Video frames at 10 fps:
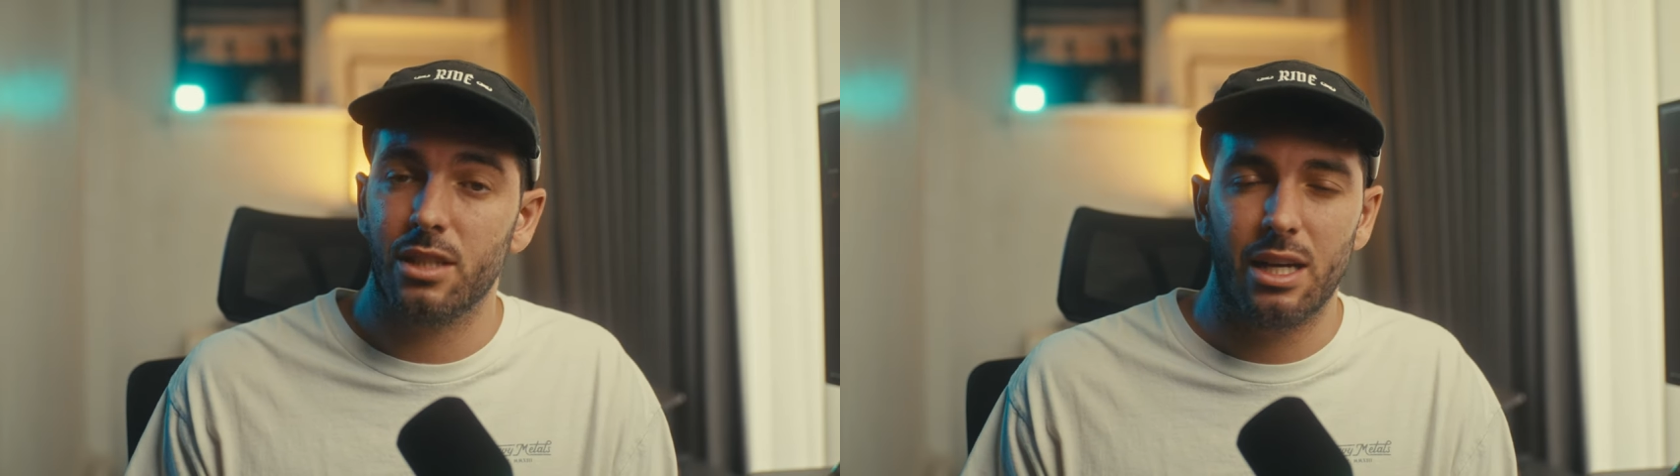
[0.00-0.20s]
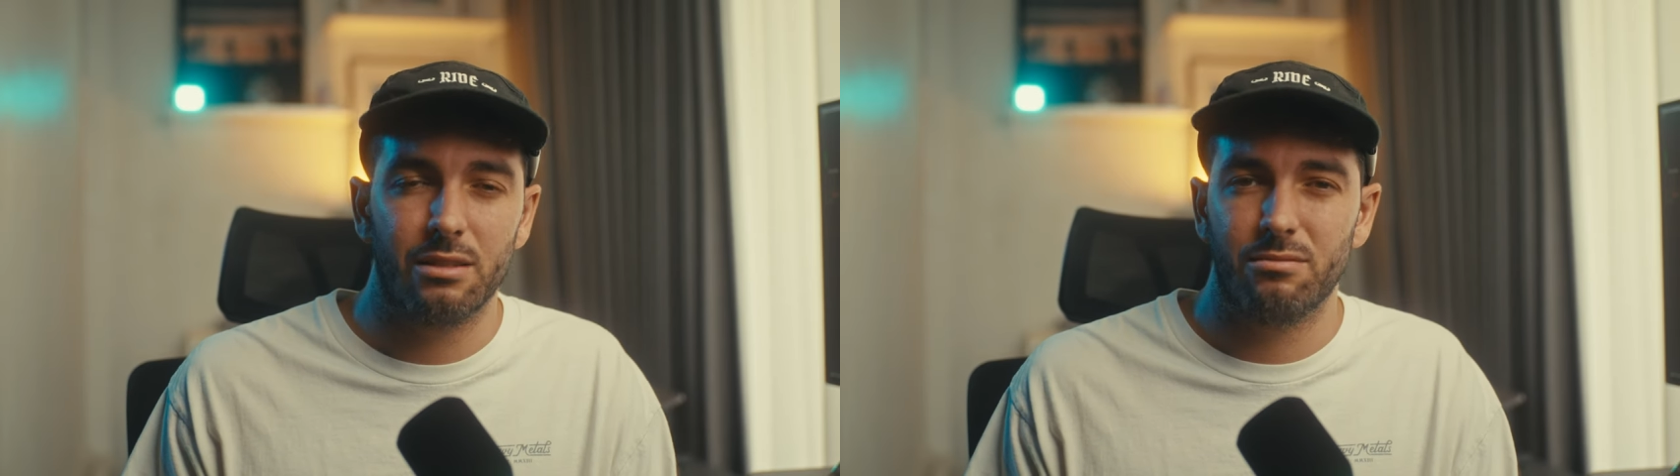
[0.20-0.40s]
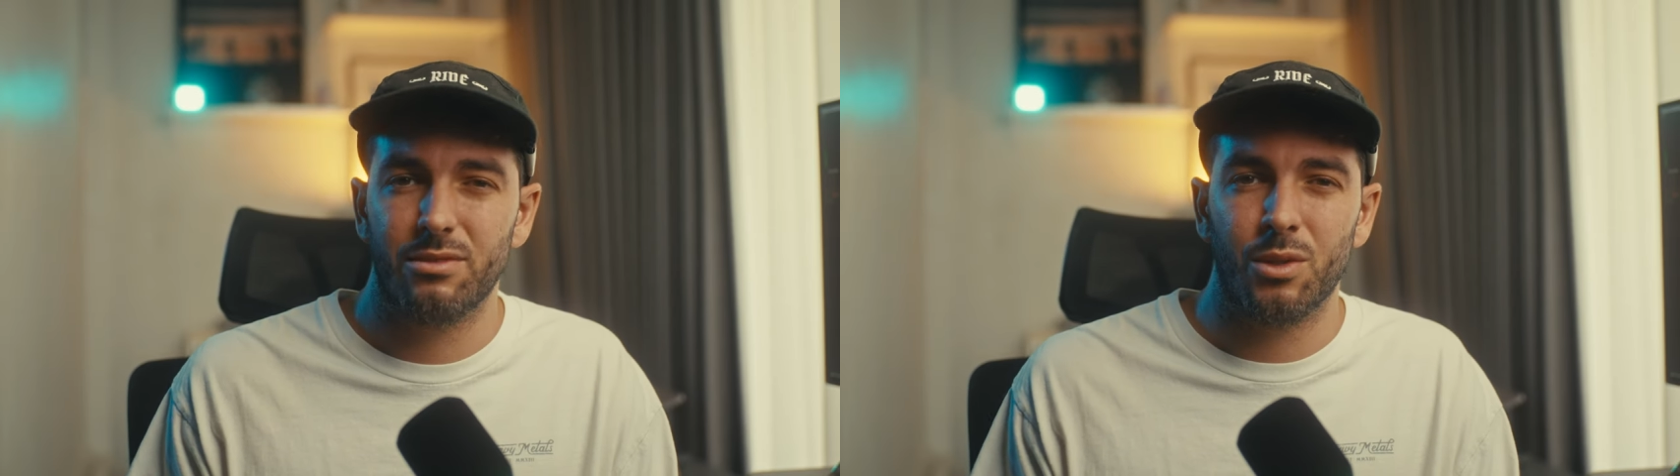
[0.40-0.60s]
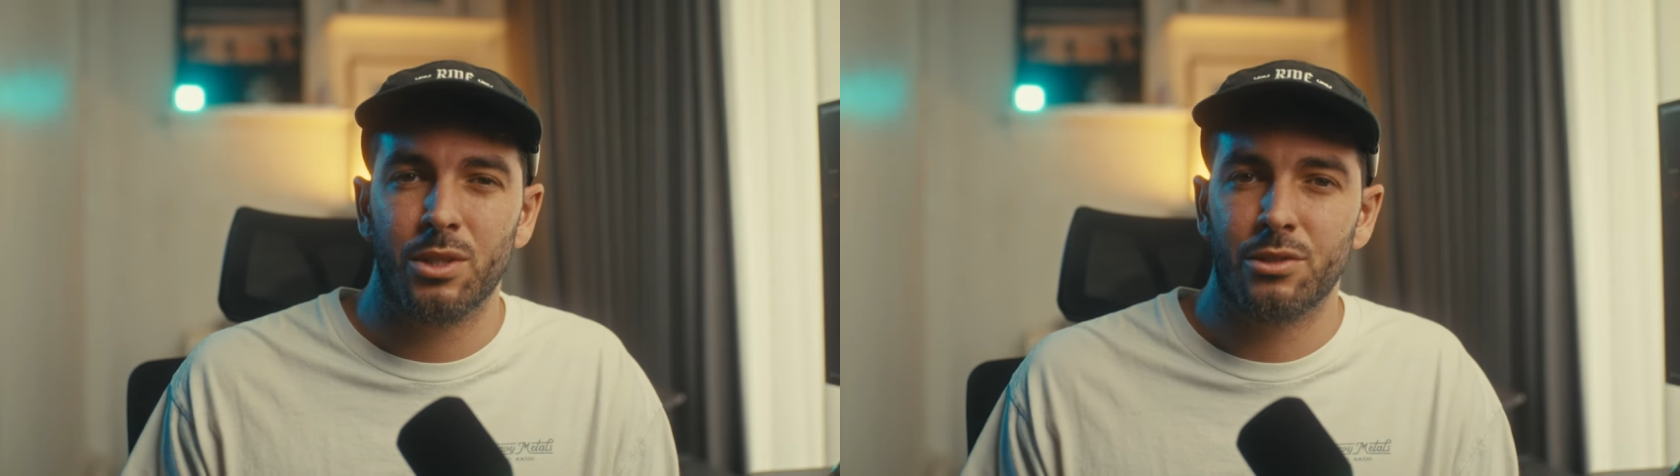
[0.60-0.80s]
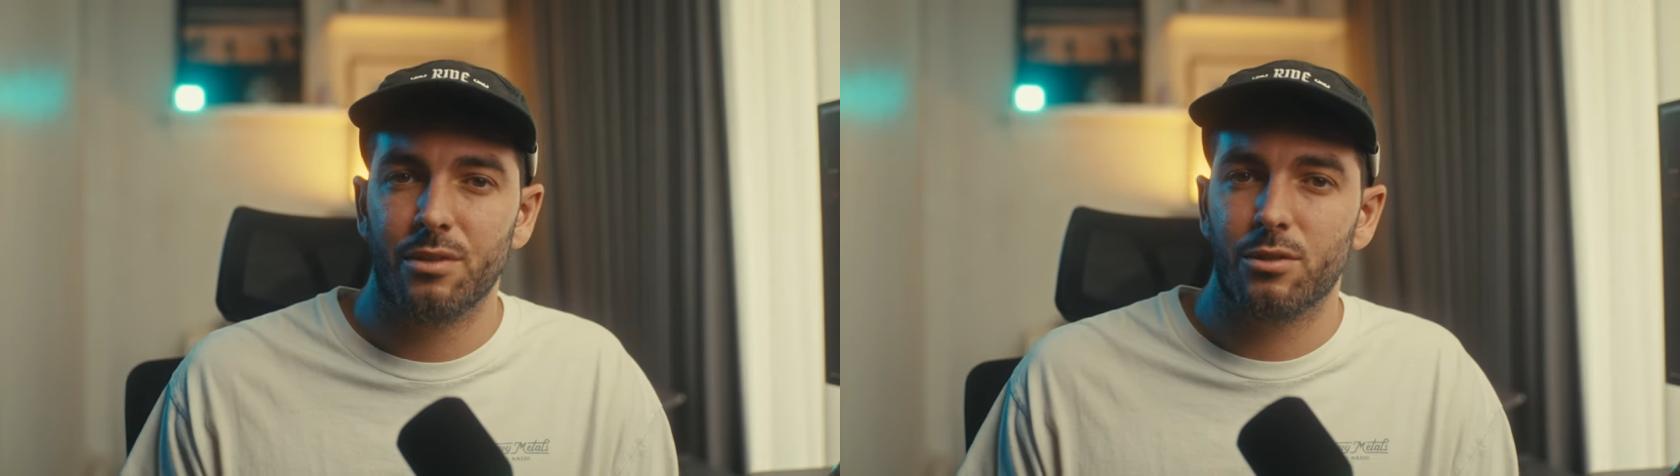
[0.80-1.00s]
I don't want
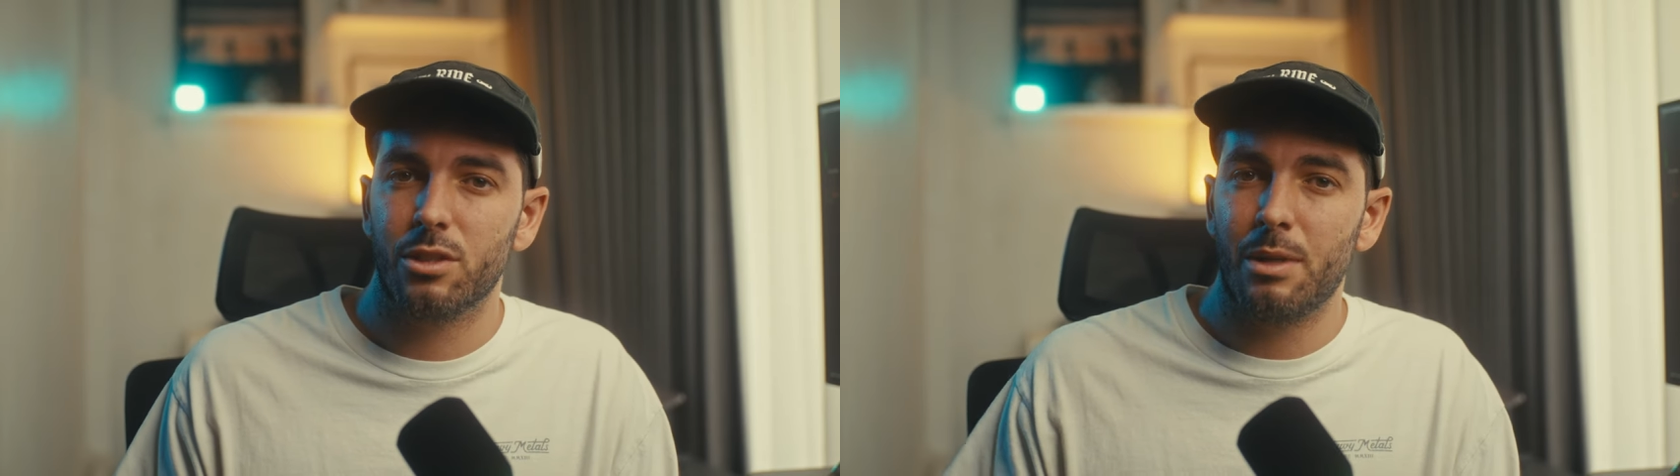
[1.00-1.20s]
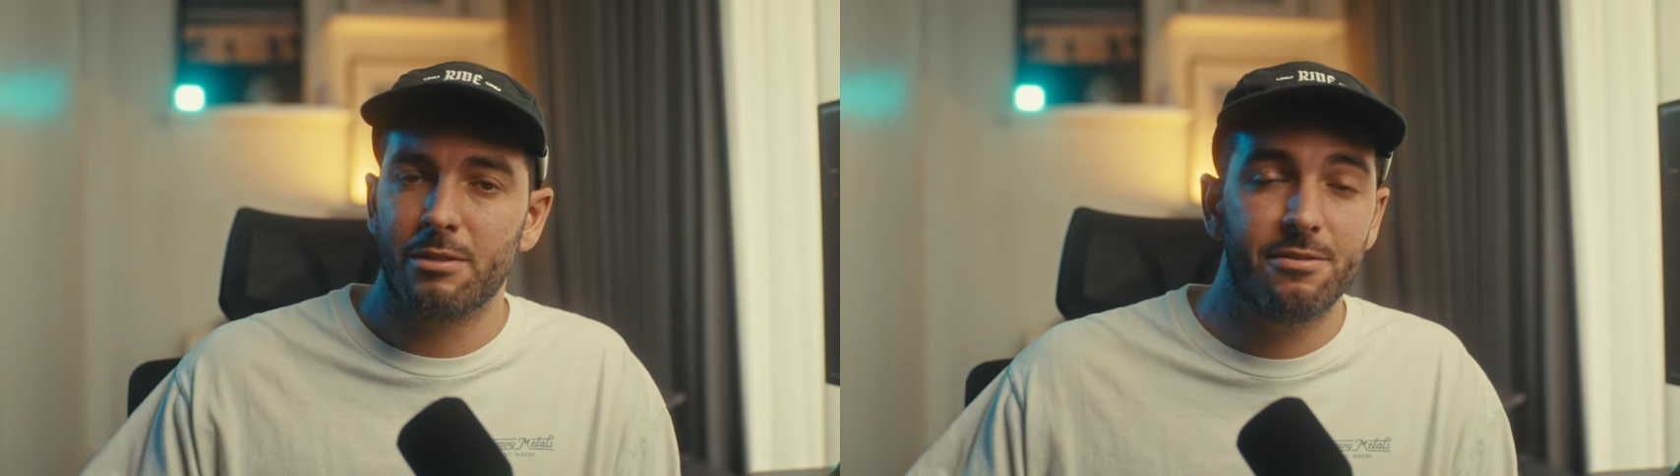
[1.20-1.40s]
you to have to spend